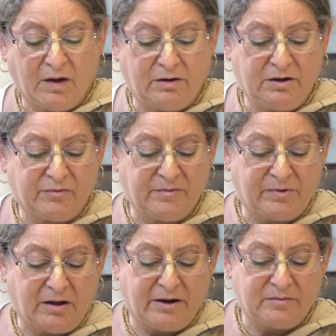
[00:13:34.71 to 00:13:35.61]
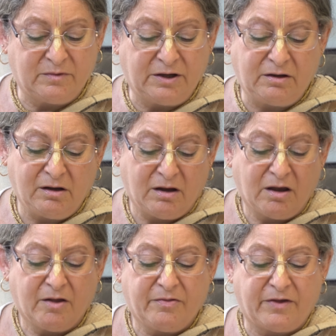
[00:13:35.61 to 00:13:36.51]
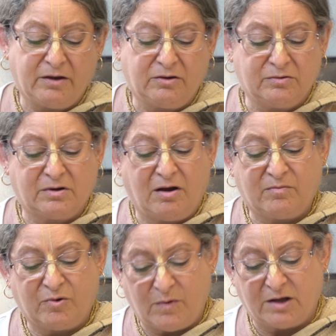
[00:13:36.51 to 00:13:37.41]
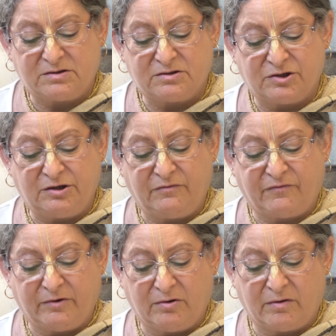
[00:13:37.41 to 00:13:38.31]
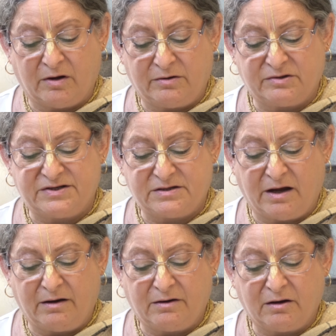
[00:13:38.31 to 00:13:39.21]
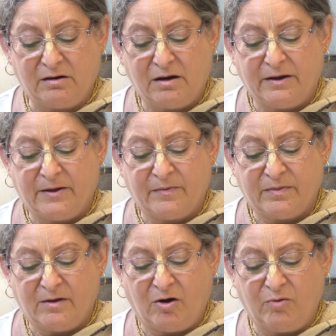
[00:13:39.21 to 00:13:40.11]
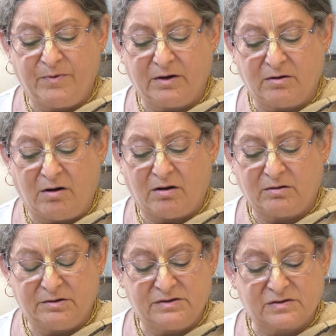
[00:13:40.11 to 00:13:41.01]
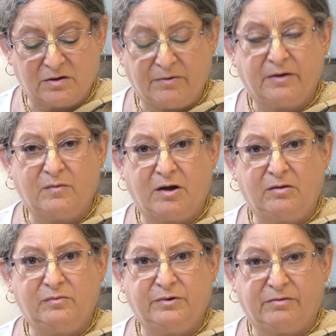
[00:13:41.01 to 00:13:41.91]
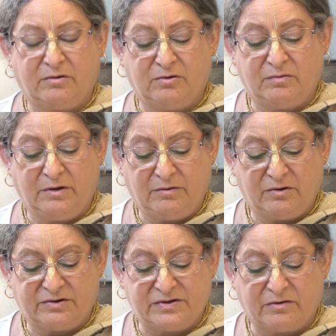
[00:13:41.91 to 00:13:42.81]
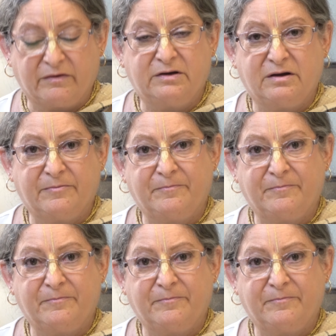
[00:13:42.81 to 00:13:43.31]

And he replied me, Thank you, Kamra Mataji, for your understanding, hoping all is going well with you, your servant.